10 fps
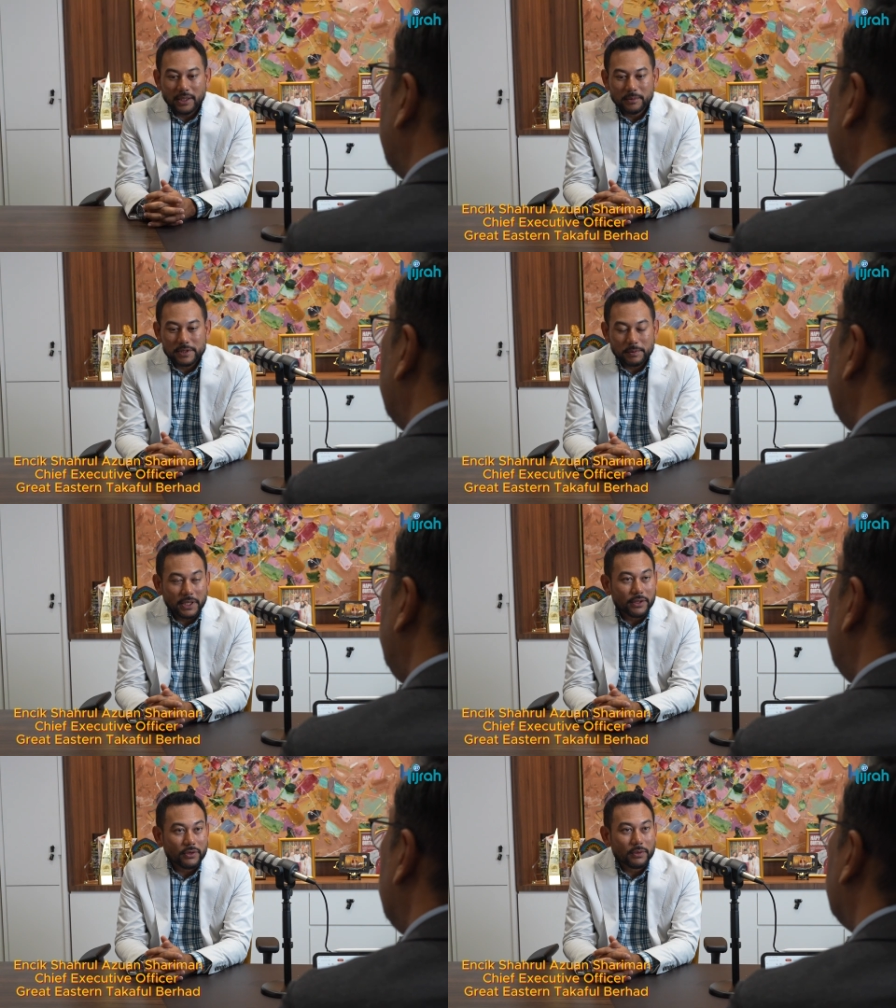
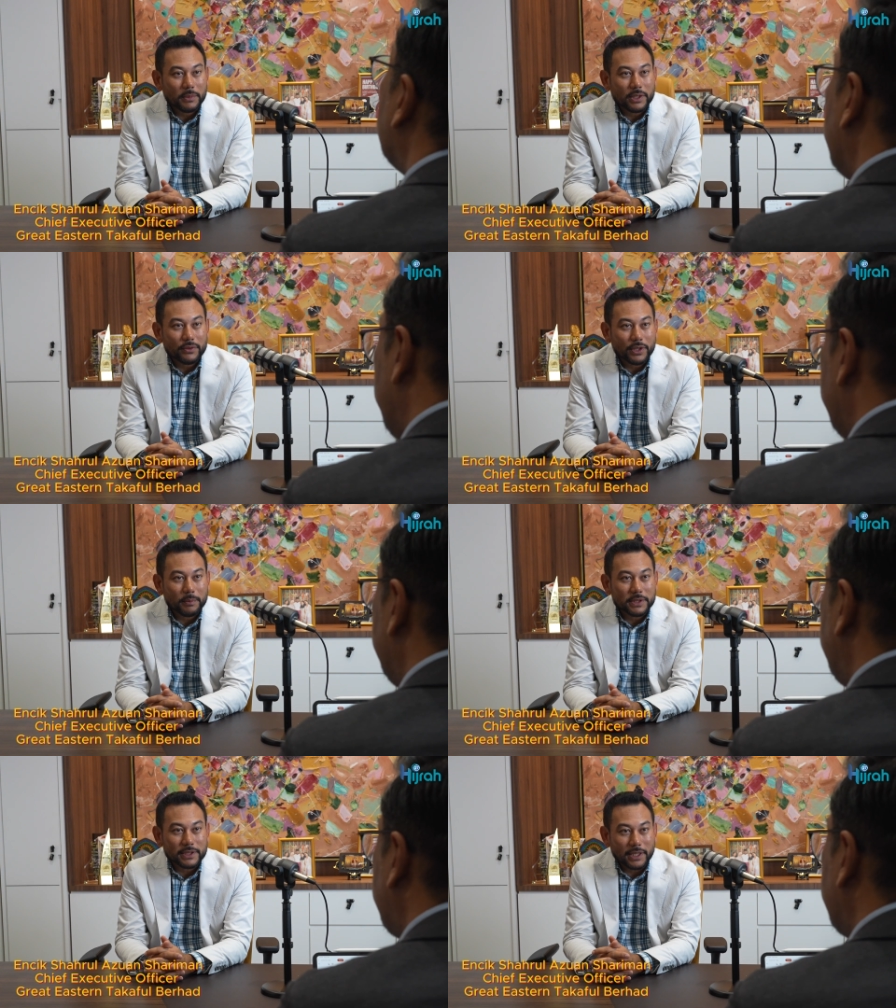
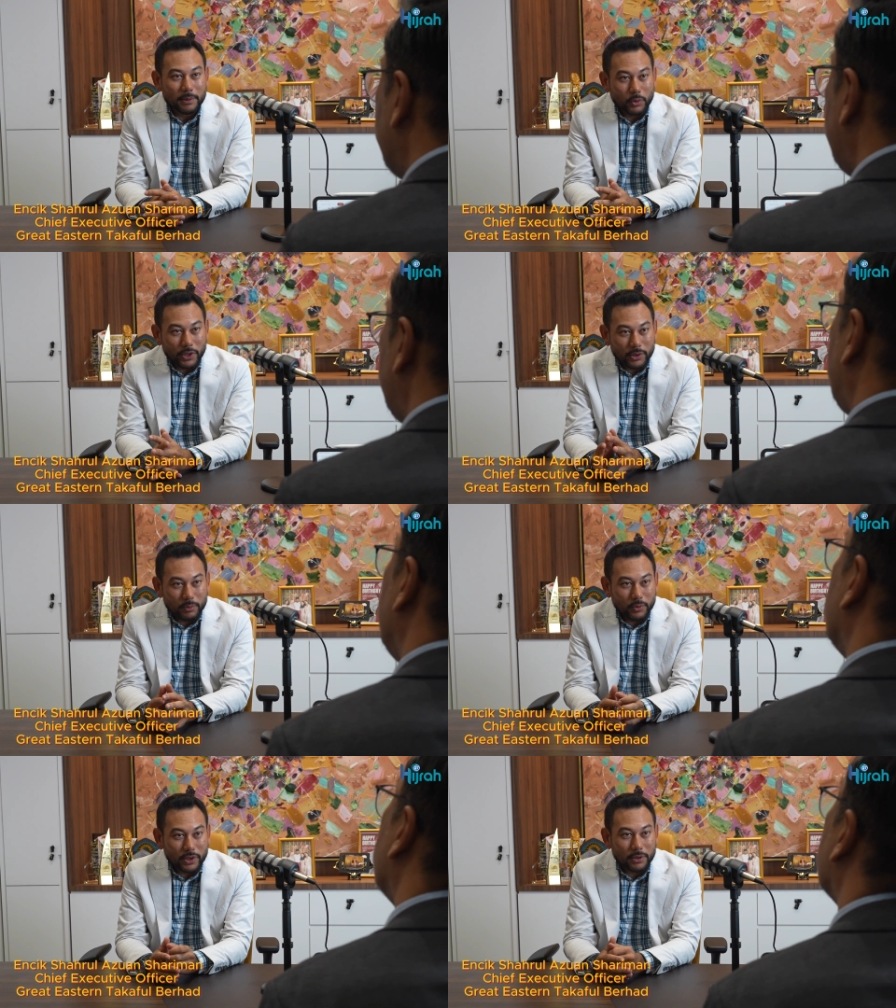Bismillahirrahmanirrahim.
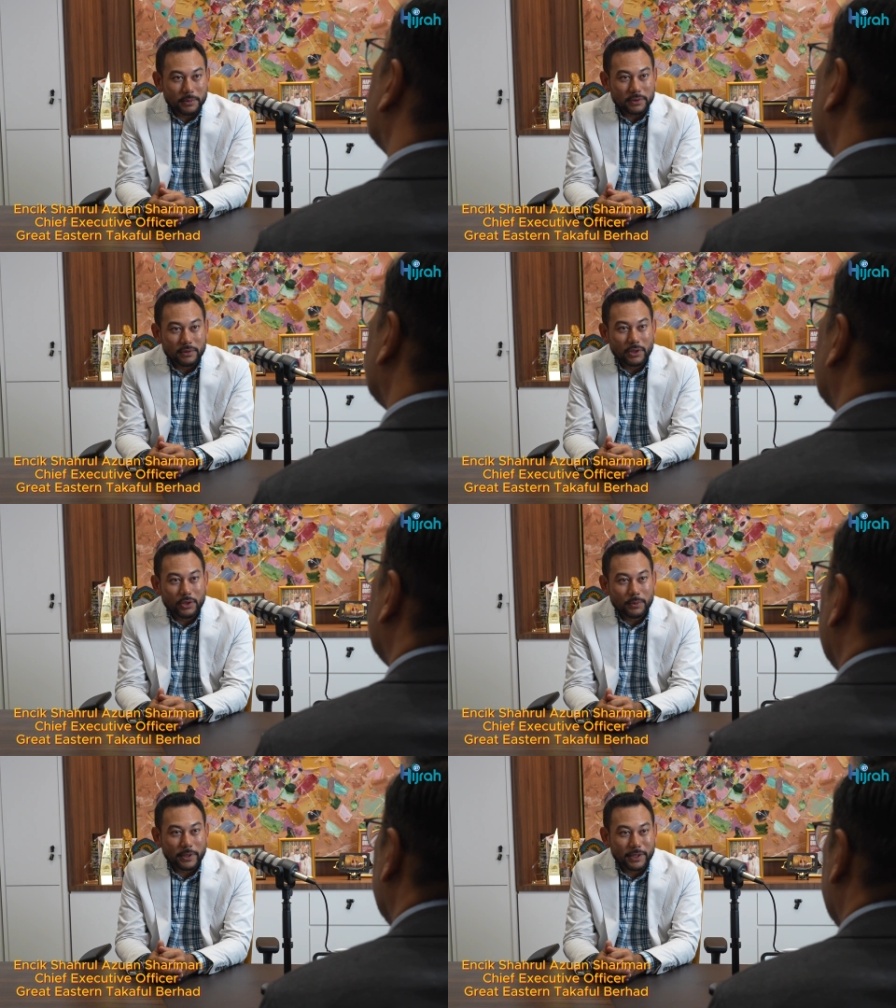Assalamualaikum
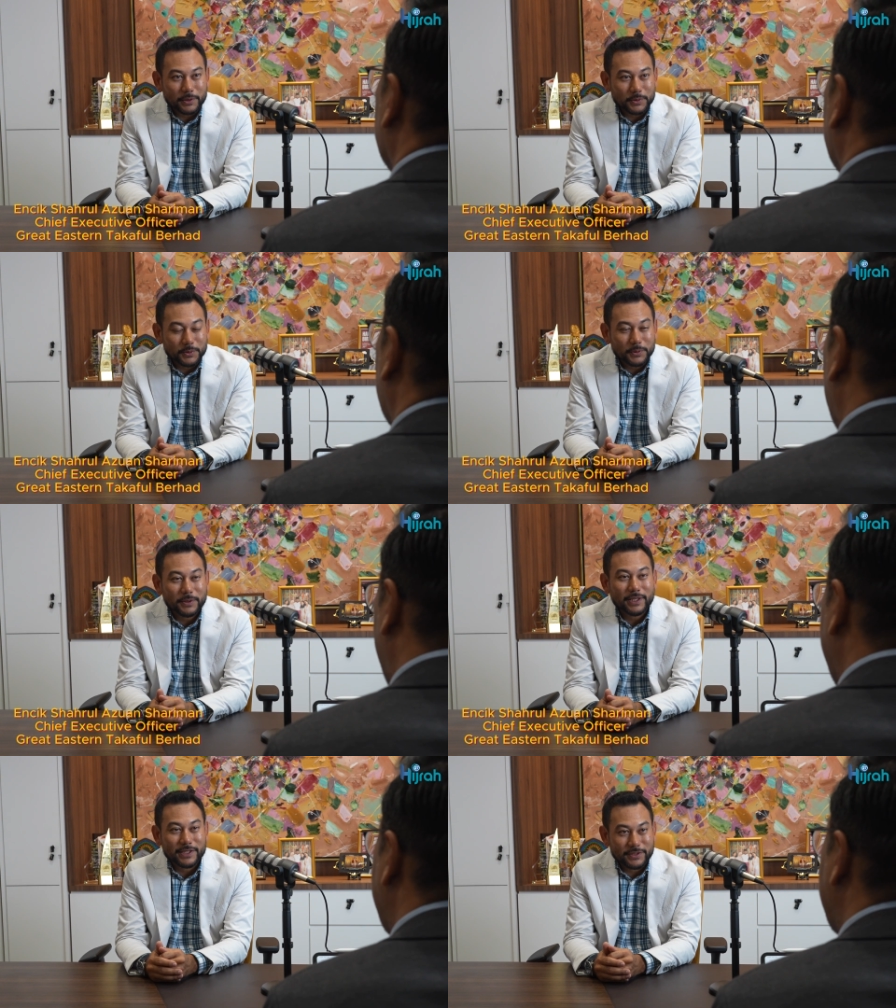warahmatullahi
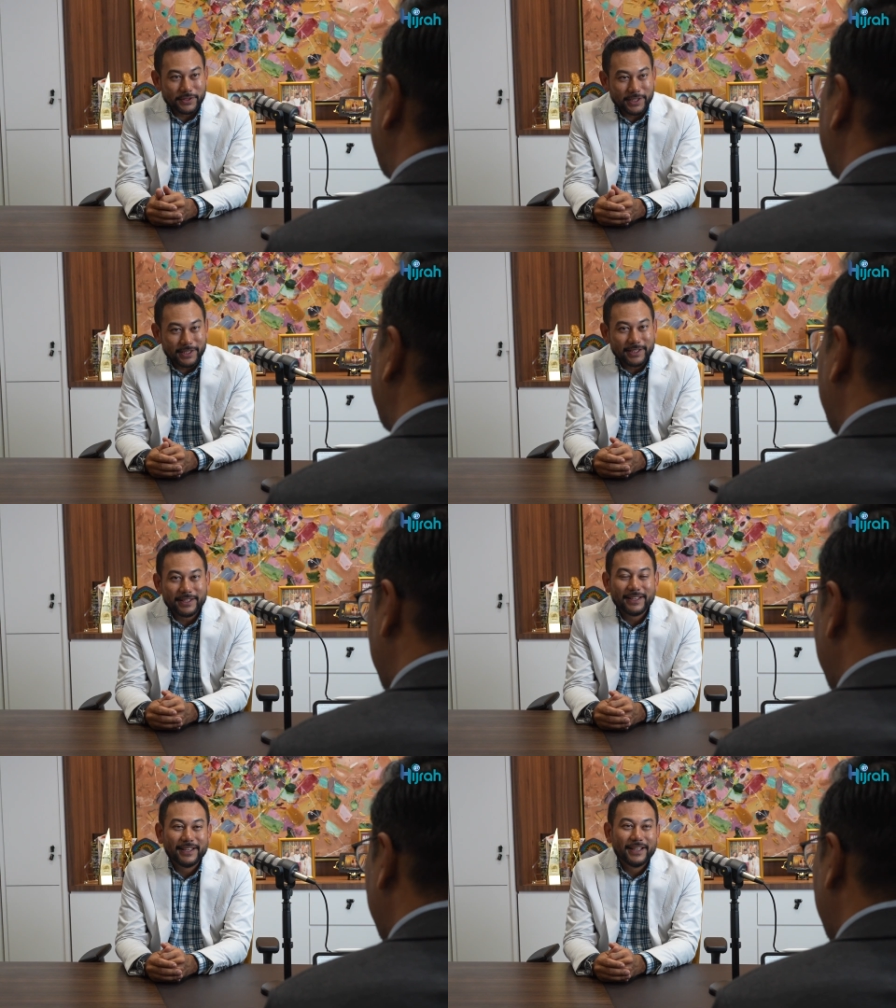wabarakatuh. Asri.